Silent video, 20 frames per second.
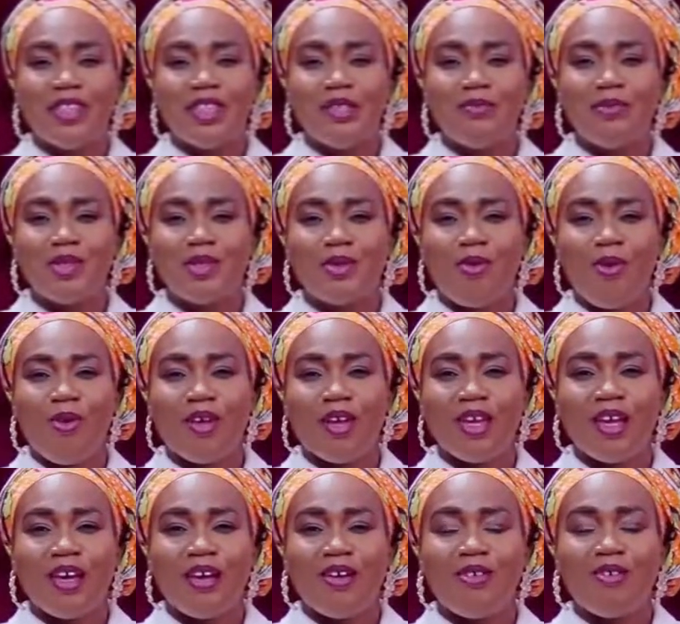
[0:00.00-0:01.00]
Tips
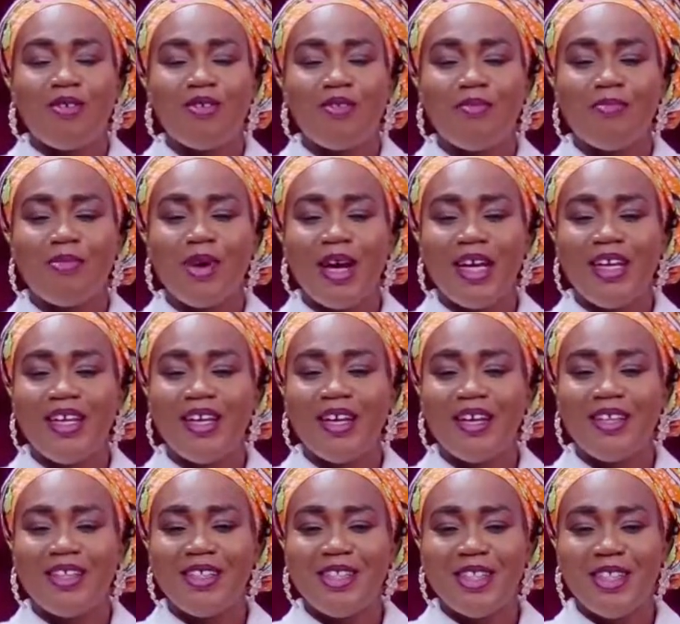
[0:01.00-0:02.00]
Corner on
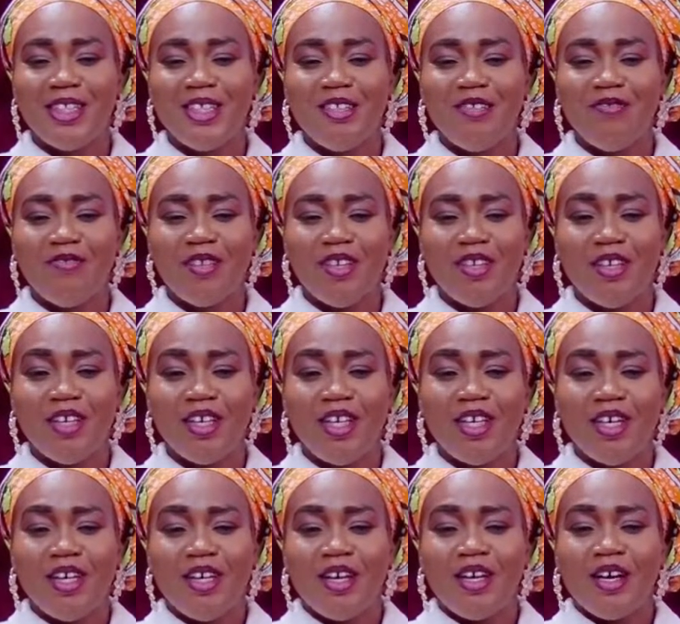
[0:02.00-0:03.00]
Vagina TV.
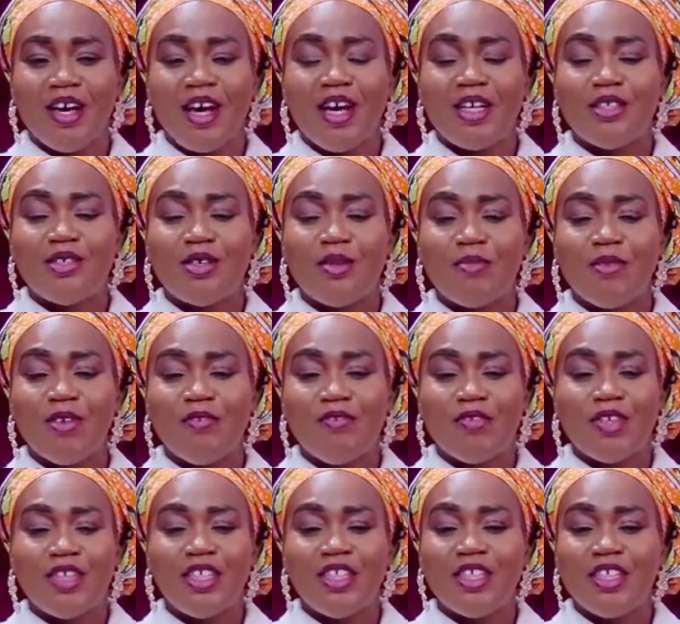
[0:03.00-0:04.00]
Our topic
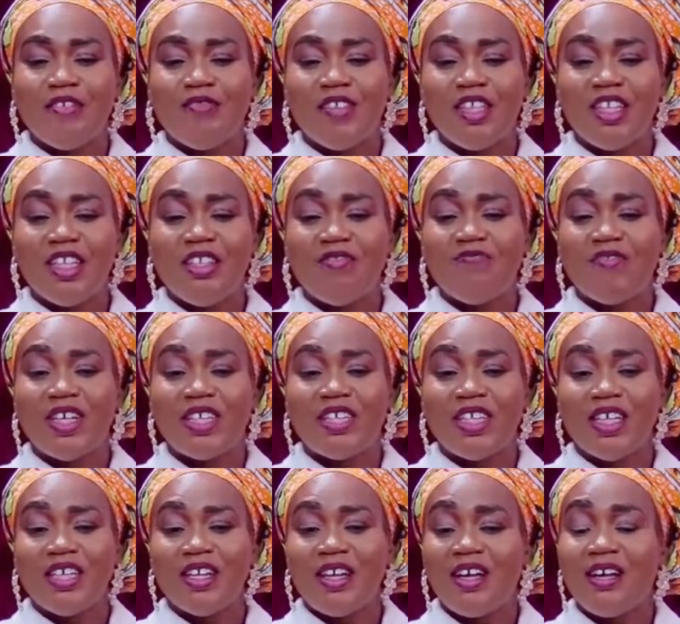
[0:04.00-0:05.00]
for this evening is
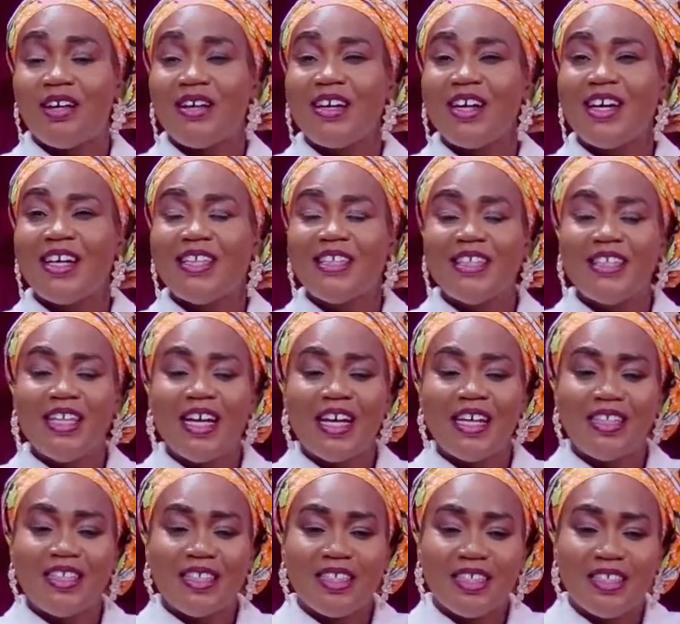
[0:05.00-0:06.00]
vaginal
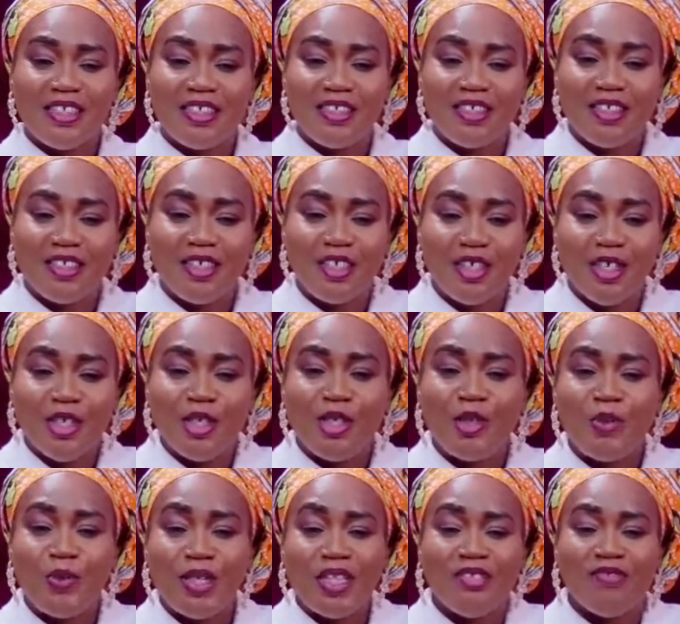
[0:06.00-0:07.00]
candidiasis. So
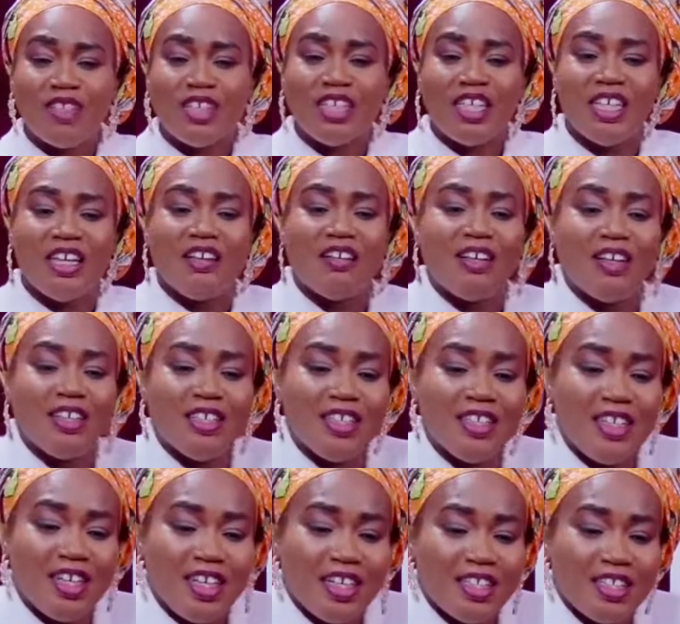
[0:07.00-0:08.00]
what is vaginal
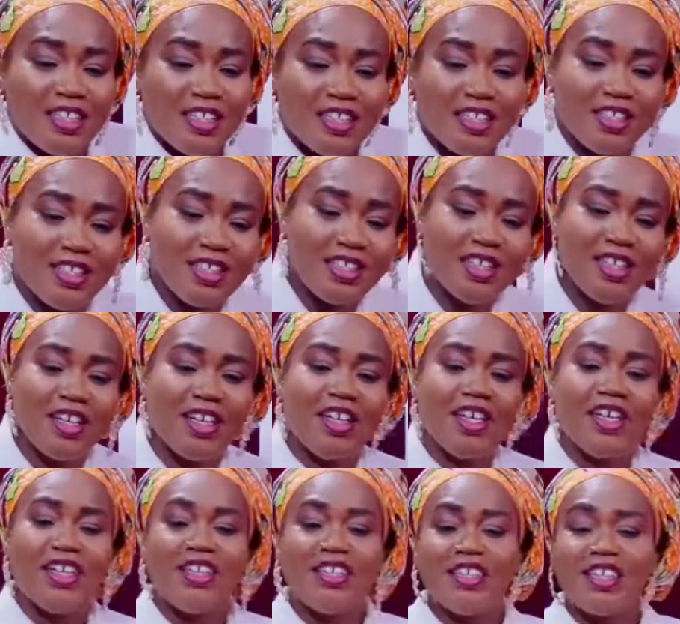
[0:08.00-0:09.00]
candidiasis?
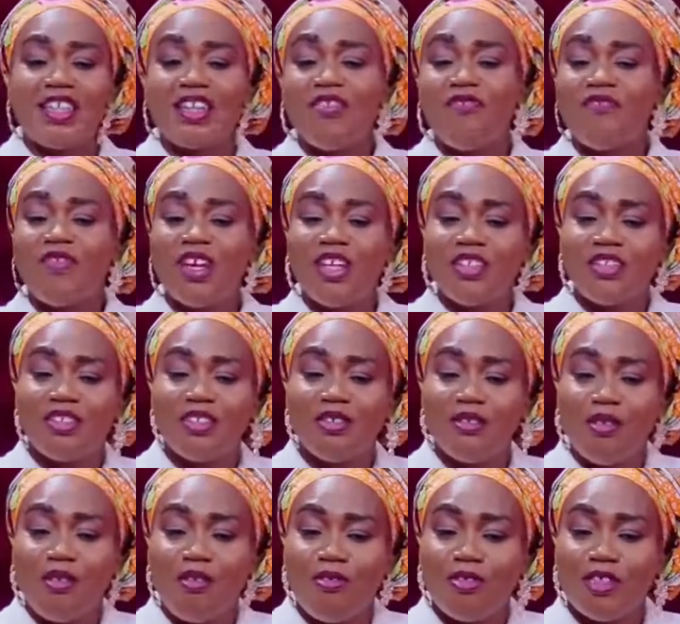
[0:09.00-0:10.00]
It is an
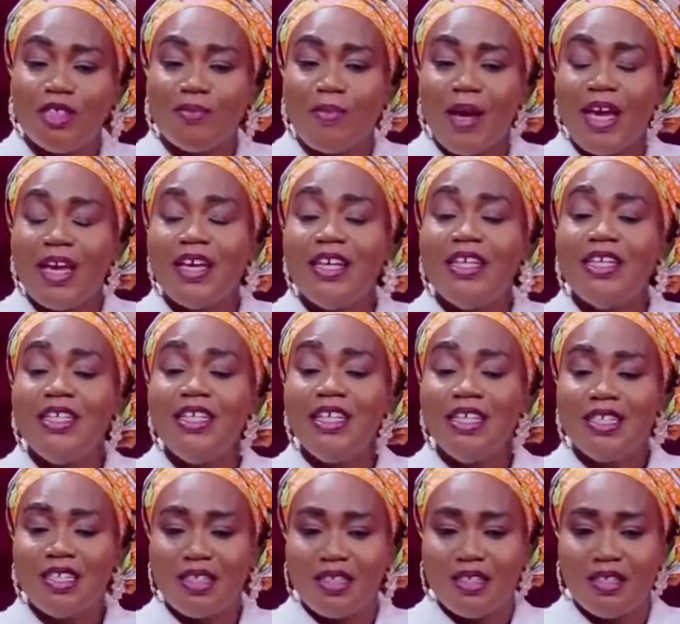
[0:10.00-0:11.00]
infection caused by a
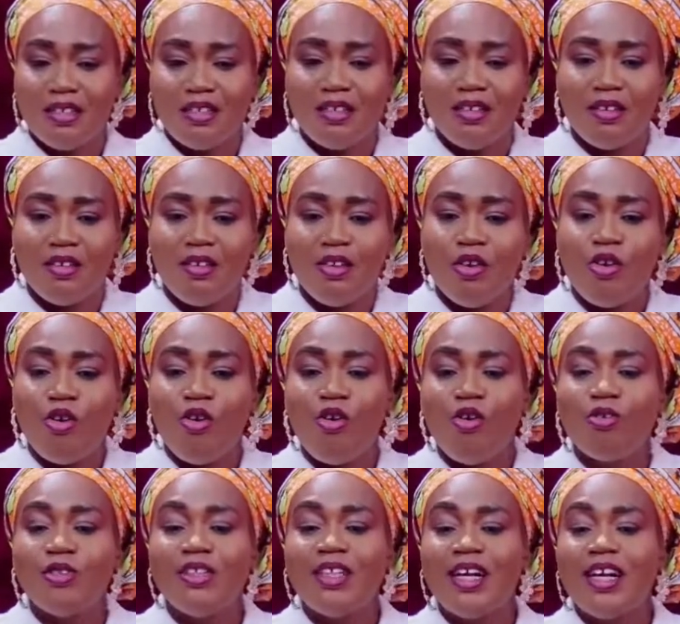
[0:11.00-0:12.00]
yeast
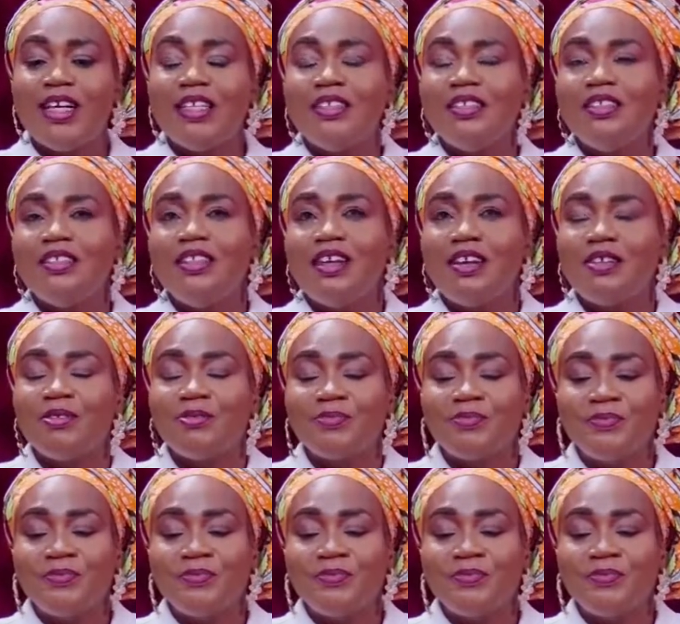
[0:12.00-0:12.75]
called Candida.